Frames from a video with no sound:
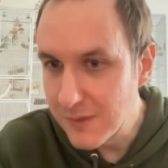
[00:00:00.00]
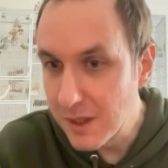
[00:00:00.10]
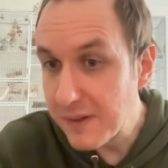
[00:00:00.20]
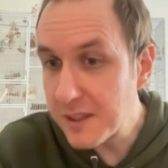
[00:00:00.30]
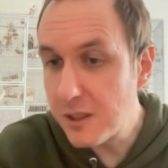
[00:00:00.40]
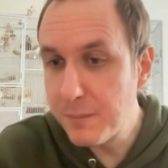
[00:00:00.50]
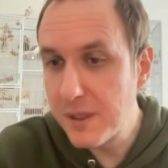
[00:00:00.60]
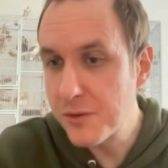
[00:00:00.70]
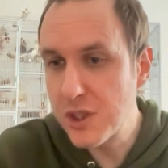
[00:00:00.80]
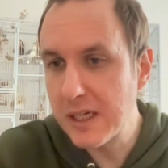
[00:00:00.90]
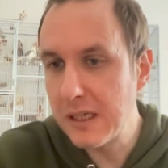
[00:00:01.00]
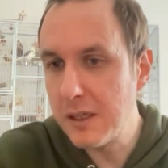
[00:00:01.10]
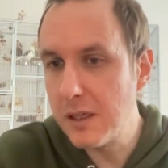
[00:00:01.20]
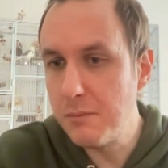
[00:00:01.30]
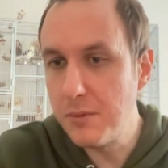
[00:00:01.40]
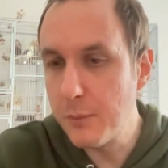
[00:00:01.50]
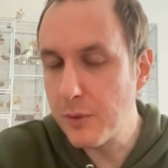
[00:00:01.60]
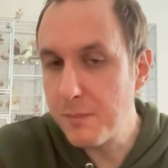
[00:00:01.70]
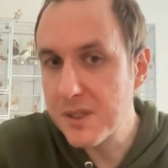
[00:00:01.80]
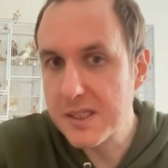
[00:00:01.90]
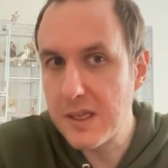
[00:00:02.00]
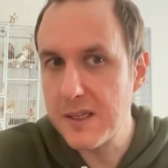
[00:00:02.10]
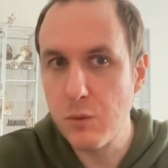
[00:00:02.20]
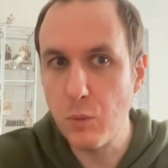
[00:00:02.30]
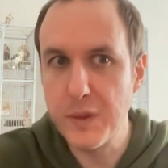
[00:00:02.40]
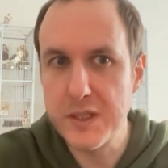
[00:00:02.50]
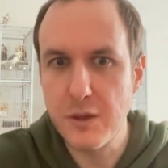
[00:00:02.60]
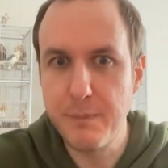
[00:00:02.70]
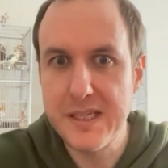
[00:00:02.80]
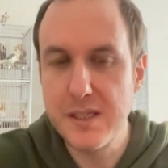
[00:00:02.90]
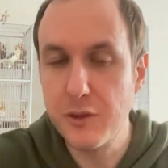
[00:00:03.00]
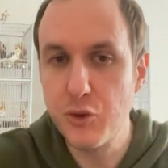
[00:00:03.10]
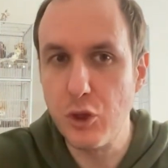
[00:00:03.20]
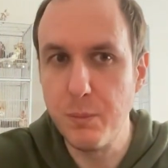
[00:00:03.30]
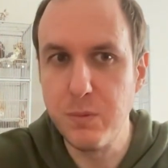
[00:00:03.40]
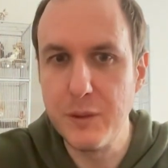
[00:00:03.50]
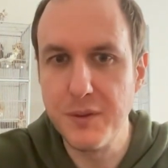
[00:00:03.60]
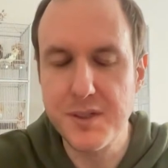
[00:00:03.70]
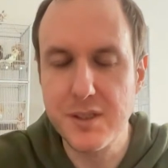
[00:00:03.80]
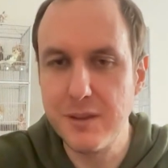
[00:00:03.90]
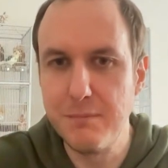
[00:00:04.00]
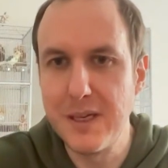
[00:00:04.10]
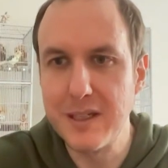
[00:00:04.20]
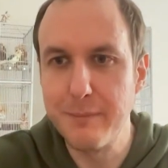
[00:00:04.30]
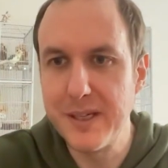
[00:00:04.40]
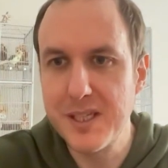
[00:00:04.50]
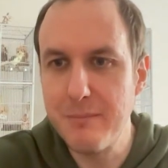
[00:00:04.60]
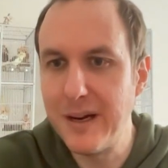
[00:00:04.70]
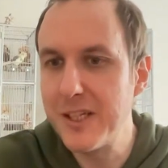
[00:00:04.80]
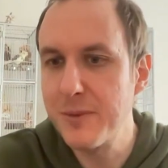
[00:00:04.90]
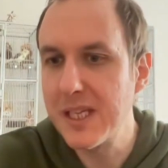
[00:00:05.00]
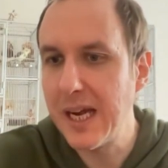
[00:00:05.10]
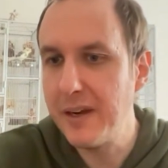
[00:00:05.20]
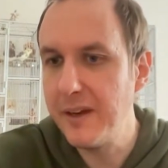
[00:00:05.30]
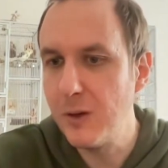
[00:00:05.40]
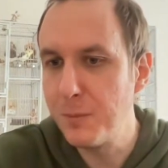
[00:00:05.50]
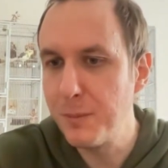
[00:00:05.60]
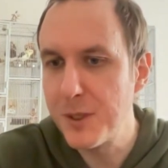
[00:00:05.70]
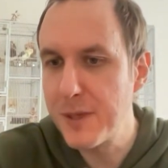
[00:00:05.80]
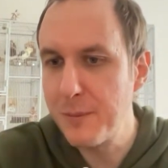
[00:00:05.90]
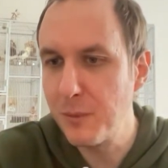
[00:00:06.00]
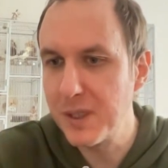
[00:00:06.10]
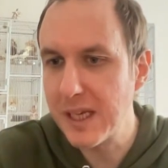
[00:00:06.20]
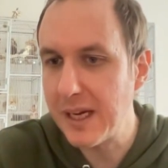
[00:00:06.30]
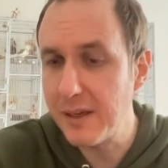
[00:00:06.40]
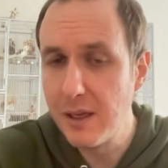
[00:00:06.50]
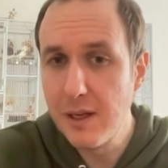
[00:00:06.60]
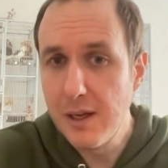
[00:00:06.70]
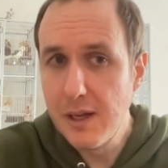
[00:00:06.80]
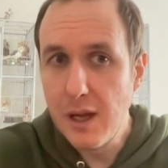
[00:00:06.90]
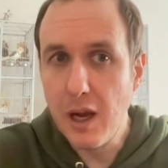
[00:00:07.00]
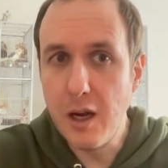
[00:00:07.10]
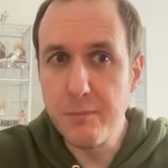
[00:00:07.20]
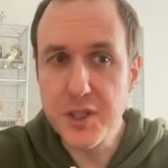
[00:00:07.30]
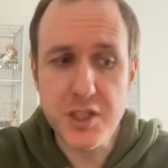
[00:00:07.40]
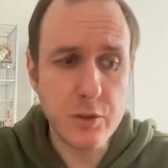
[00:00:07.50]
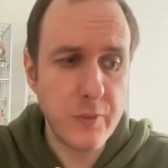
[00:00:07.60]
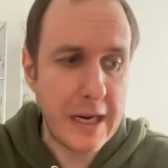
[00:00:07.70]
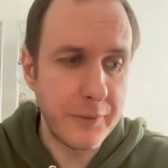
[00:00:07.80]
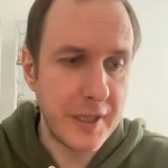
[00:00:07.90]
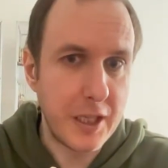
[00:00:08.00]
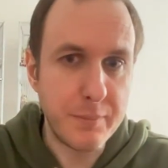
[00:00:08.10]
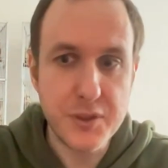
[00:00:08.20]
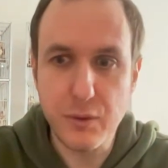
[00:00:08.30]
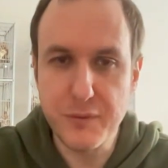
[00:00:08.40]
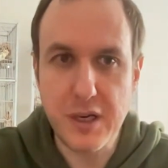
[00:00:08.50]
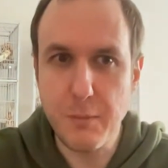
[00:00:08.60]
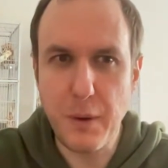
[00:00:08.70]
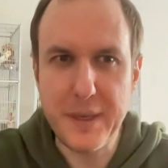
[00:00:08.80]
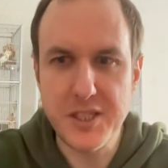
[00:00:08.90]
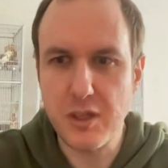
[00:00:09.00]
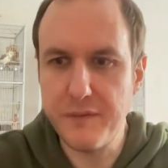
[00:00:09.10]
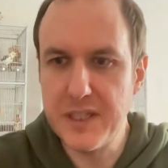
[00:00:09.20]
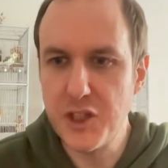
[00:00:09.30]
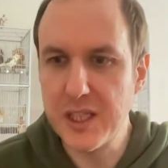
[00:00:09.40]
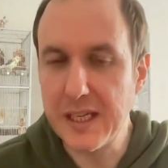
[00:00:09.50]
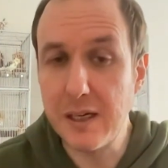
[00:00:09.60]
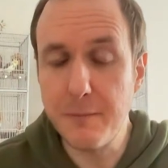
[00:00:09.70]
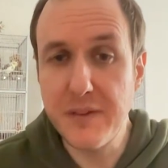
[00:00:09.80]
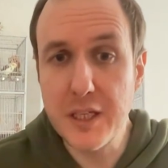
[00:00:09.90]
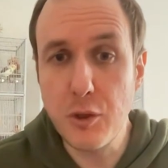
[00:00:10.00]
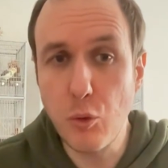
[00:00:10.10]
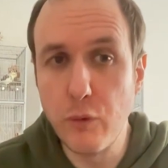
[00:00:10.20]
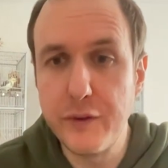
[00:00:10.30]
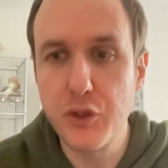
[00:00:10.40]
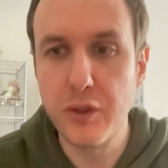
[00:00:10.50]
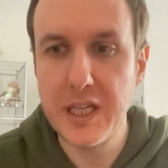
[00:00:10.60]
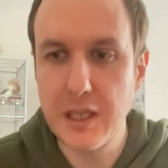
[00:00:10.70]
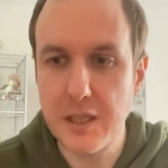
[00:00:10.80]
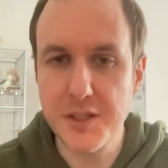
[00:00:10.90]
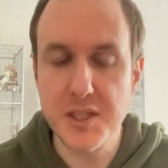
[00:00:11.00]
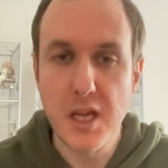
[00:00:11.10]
Thank you, Birdie Jenna. No problems. Again, that's basically our job. We want to make the best impact we can, help most people we can. Just as a roundup, sort of, I'll best start finishing it now. Thank you all for joining us.